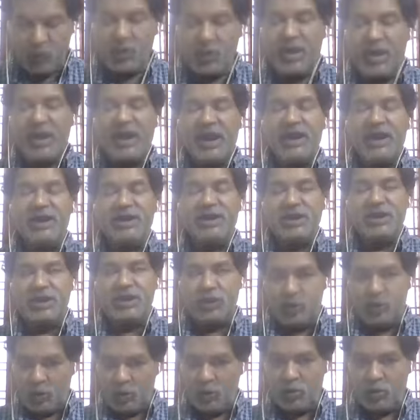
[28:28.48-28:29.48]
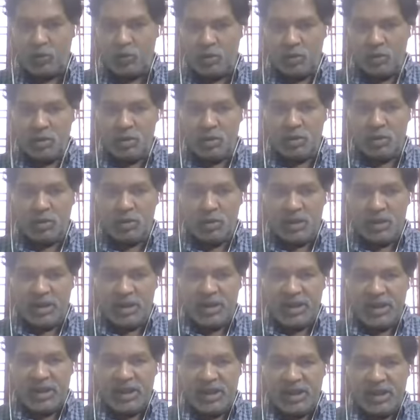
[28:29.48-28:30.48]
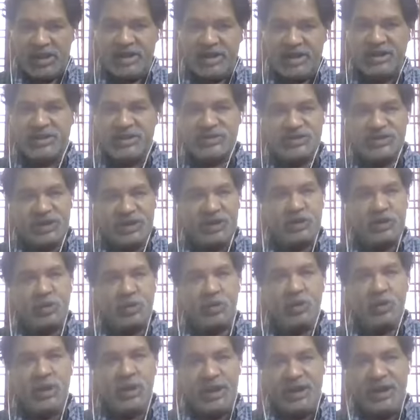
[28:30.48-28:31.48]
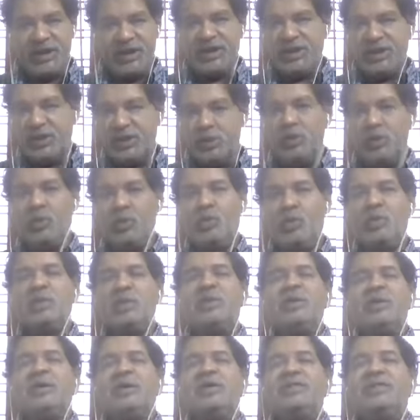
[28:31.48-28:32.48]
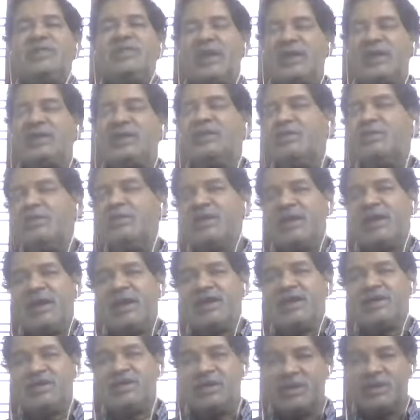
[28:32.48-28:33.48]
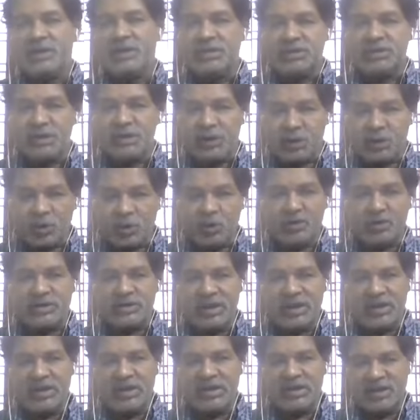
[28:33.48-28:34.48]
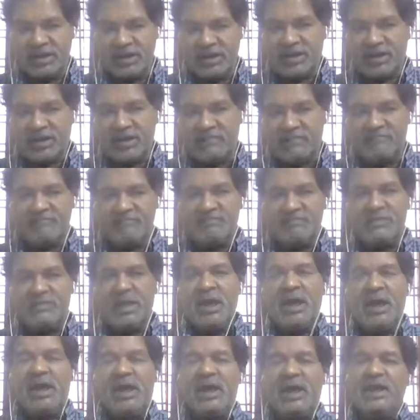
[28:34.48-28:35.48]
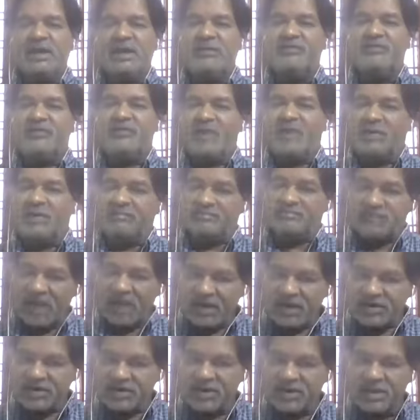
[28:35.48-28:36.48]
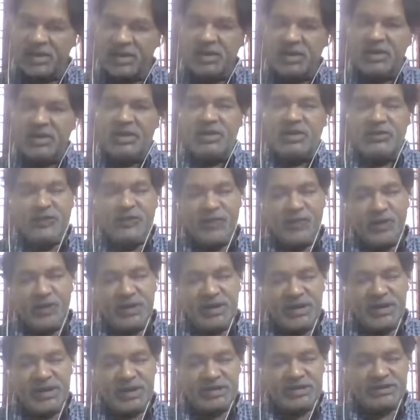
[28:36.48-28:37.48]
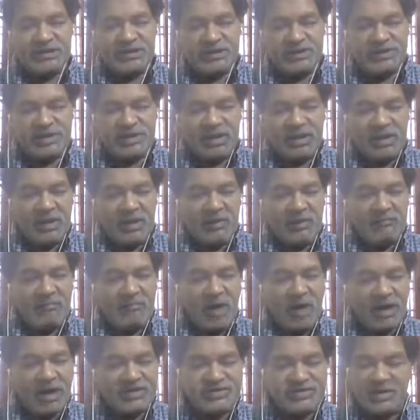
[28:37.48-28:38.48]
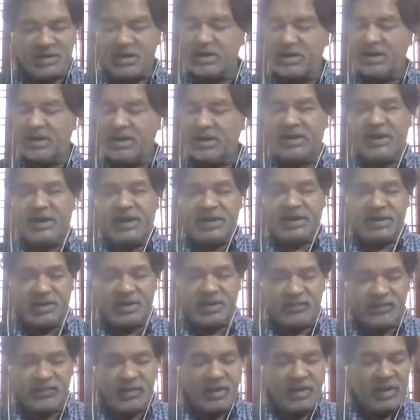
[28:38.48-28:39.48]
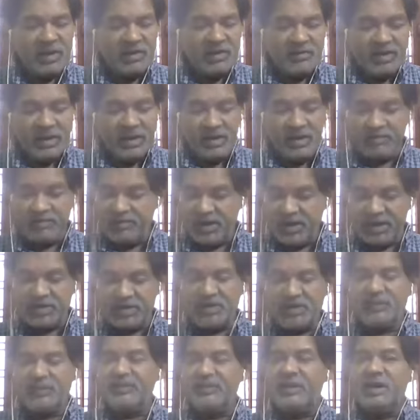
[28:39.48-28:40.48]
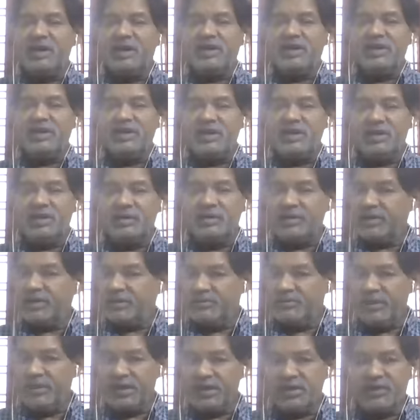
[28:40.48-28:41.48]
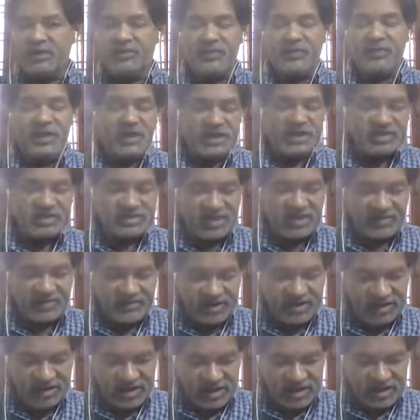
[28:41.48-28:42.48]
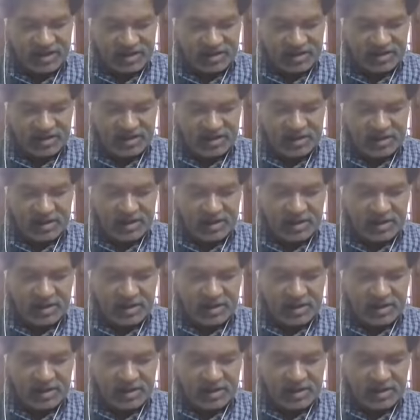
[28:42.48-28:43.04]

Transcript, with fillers: to 80U. 80C to 80U. Then you will get the total income. And from that, if you deduct this marginal rate of rebate of 80 uh, rebate of 87A,